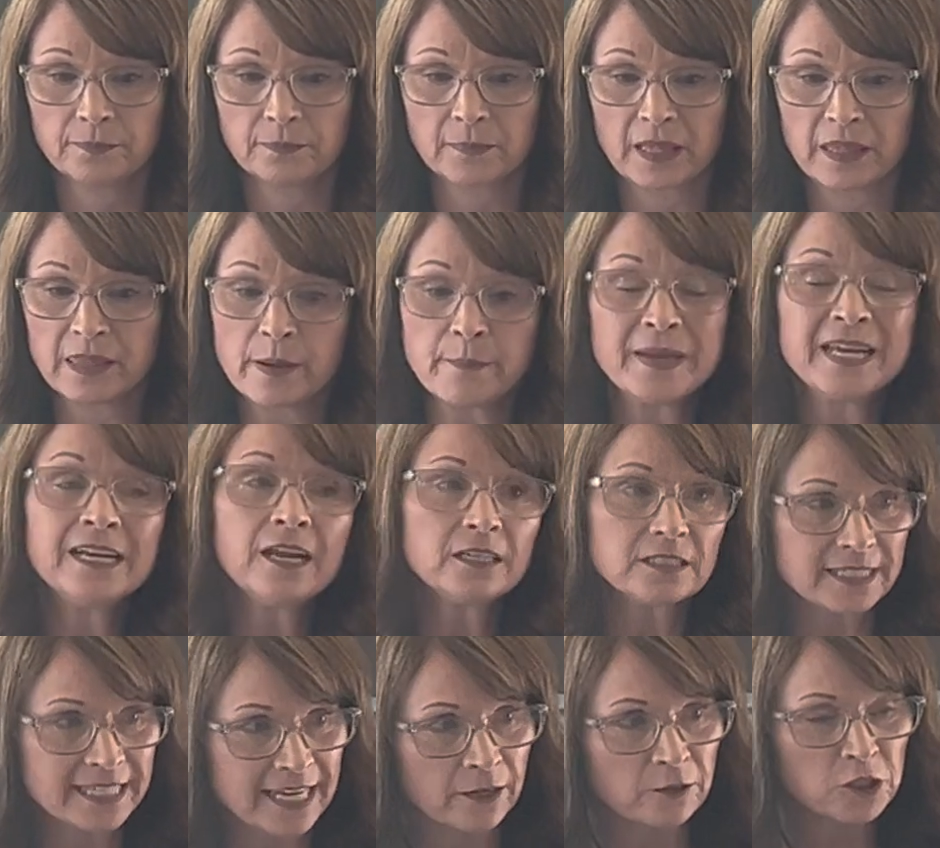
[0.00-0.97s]
And that may not
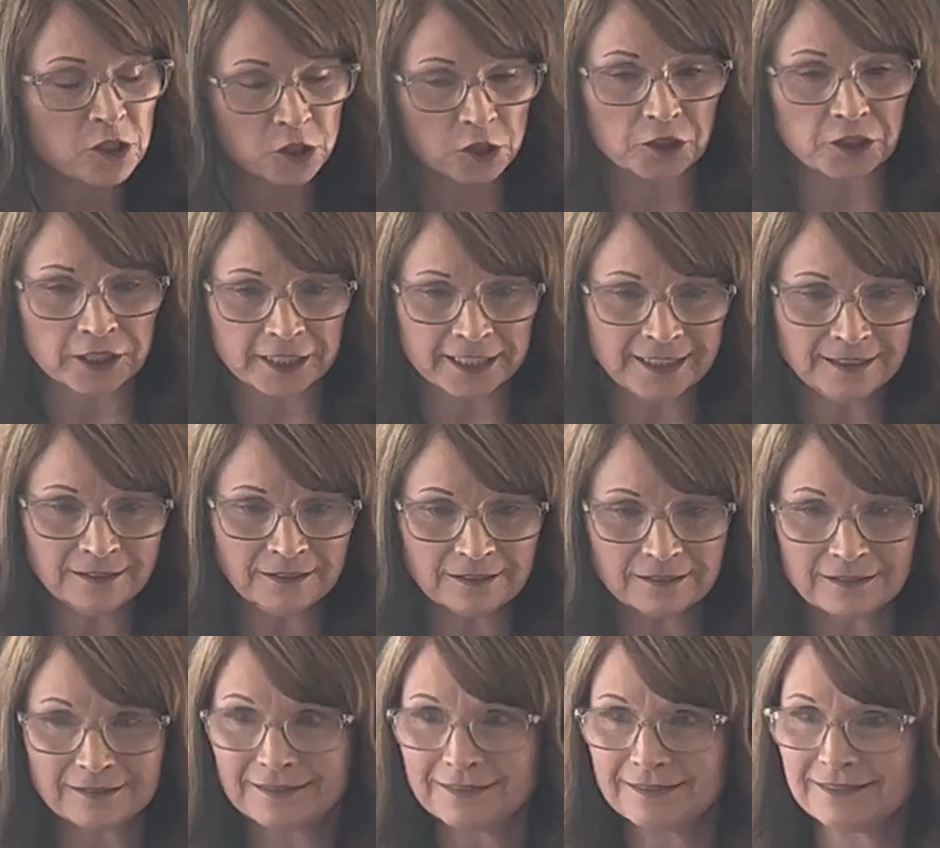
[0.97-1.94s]
sound assuring
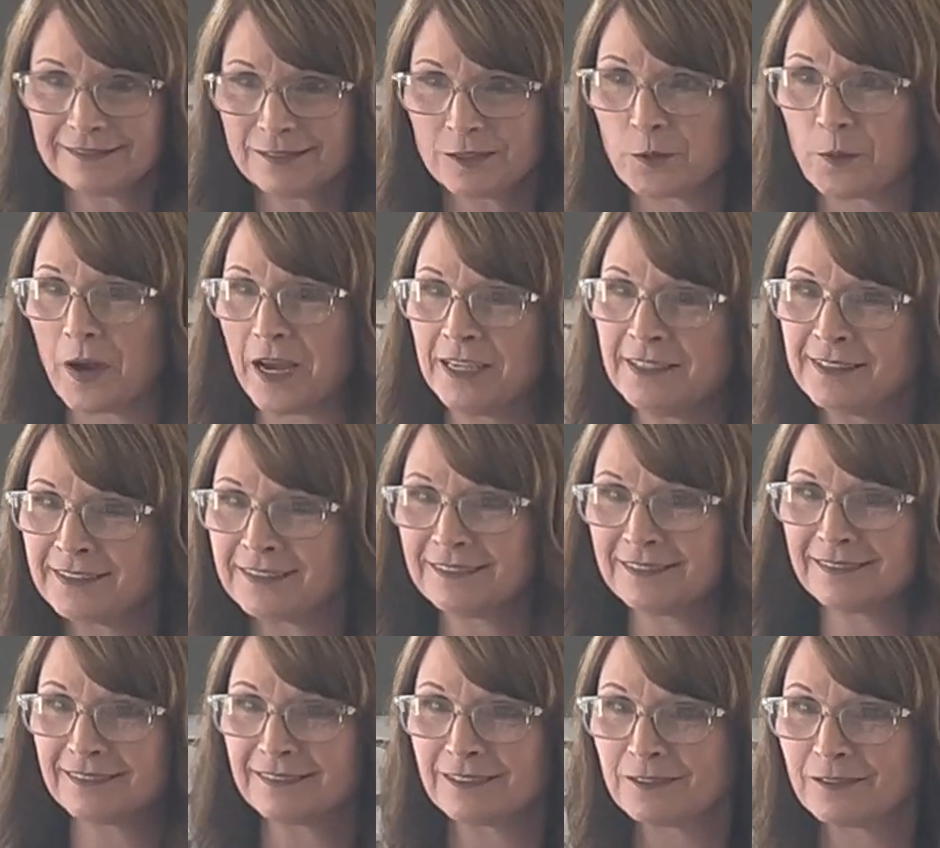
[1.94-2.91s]
to us
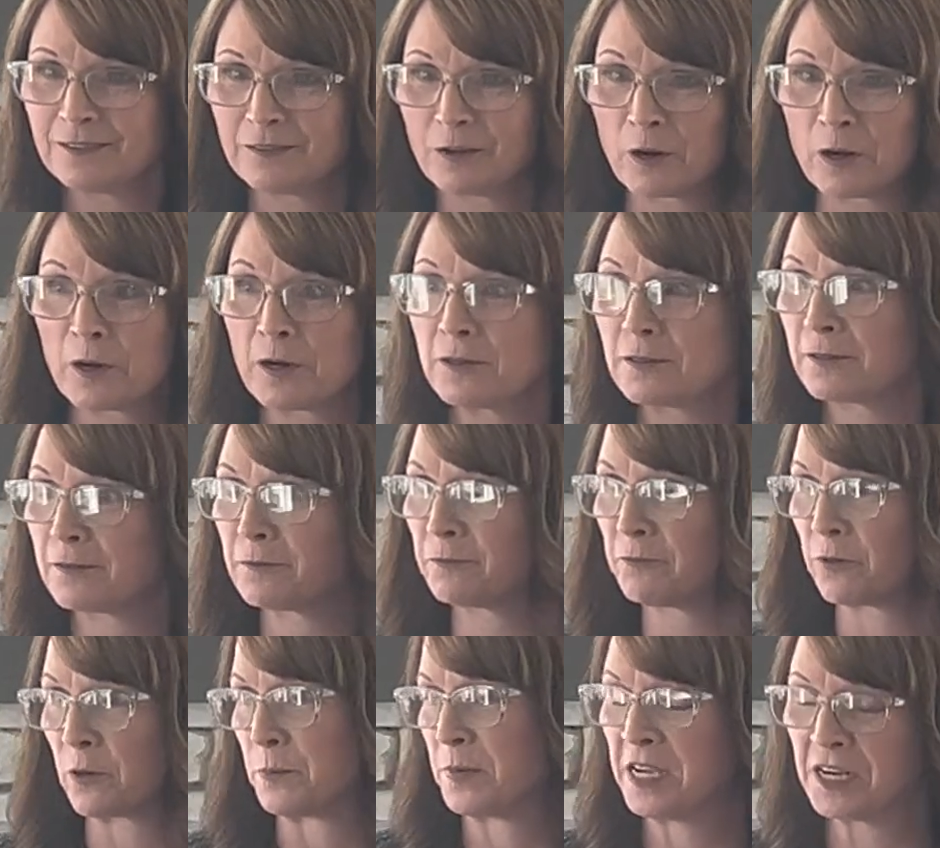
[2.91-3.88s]
or
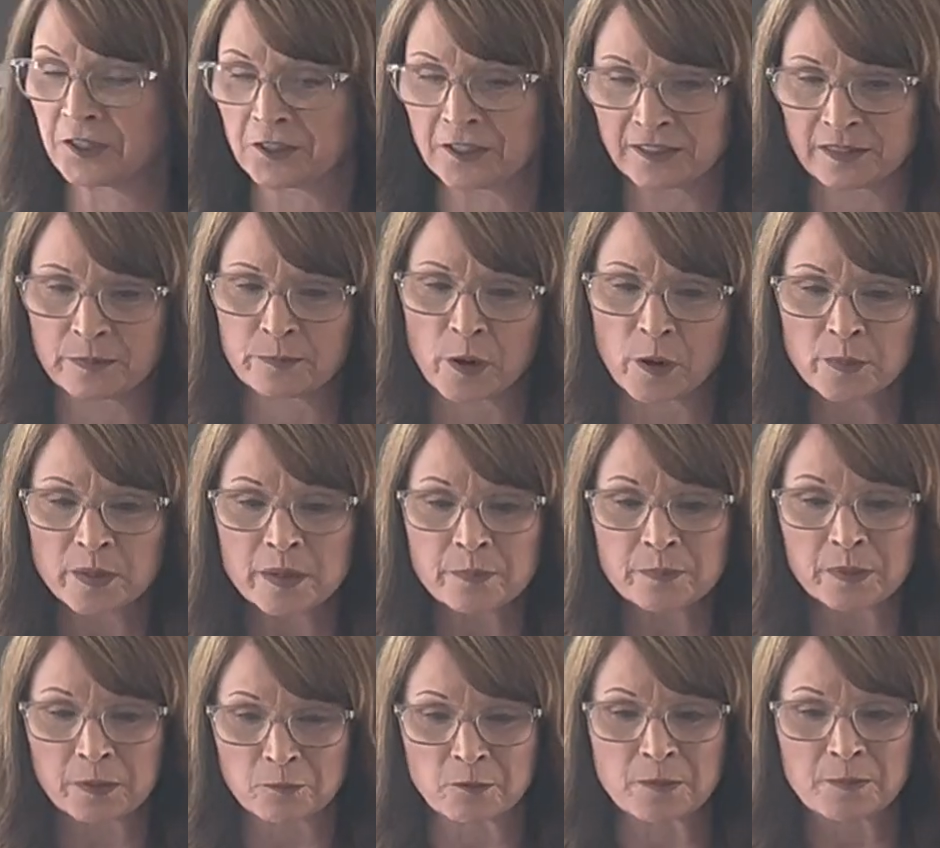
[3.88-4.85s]
for Peter at the moment,
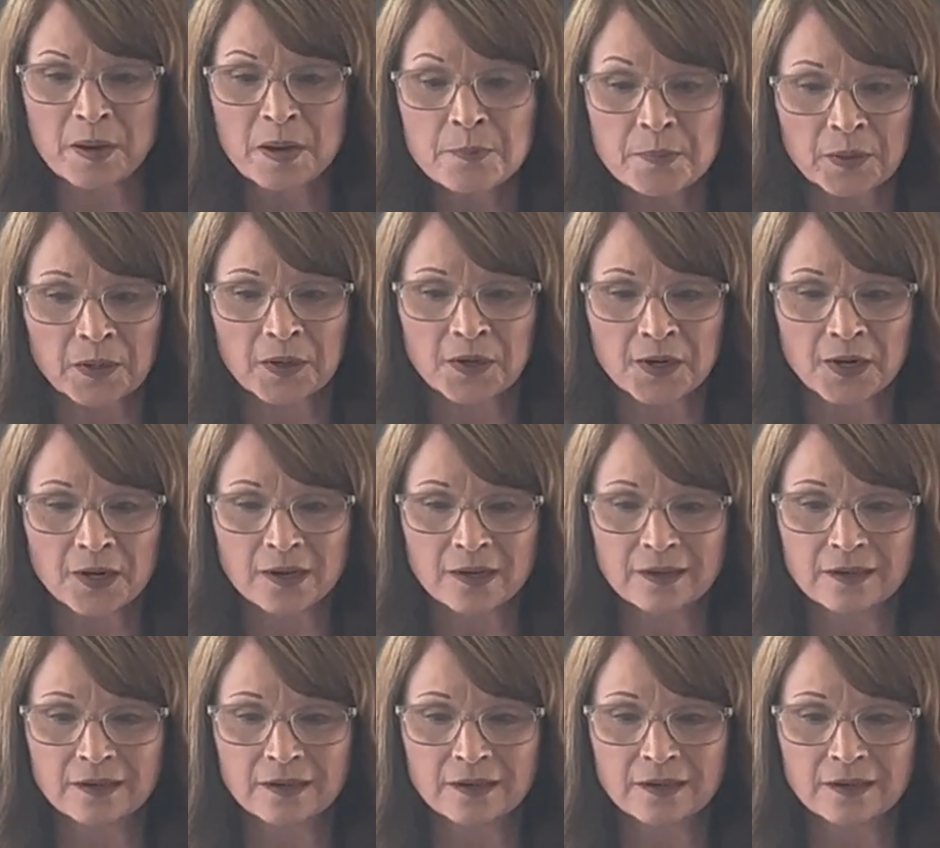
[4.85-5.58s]
but remember,